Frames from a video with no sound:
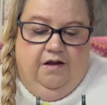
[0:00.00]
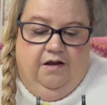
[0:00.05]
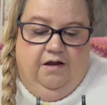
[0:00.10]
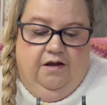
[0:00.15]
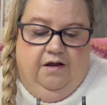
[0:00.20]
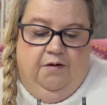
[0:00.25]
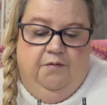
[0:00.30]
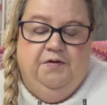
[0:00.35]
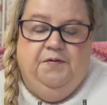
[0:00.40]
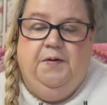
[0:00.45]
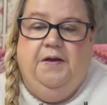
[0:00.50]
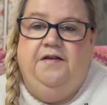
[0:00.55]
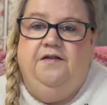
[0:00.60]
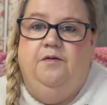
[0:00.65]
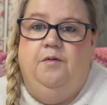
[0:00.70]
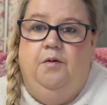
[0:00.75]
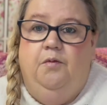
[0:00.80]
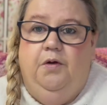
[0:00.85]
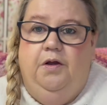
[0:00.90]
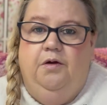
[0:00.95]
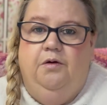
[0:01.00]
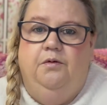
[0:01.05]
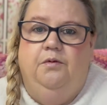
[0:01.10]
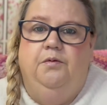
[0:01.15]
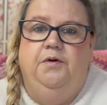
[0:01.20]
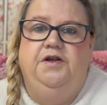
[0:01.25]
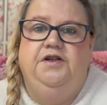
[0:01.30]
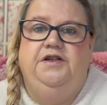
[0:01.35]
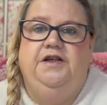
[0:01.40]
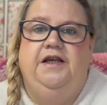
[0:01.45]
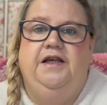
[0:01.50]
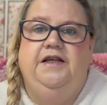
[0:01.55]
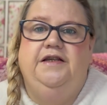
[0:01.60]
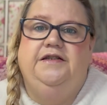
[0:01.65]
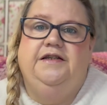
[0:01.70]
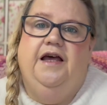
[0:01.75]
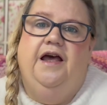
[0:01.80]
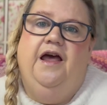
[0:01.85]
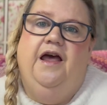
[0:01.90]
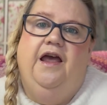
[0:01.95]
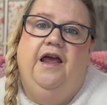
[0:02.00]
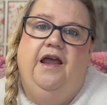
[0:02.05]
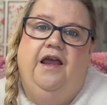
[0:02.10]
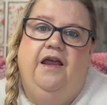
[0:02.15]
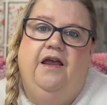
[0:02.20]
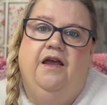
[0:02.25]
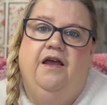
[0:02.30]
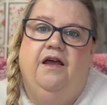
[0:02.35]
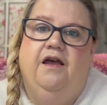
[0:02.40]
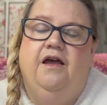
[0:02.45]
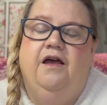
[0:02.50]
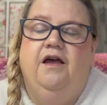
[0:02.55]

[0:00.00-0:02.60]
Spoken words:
was based on my wheel, which is a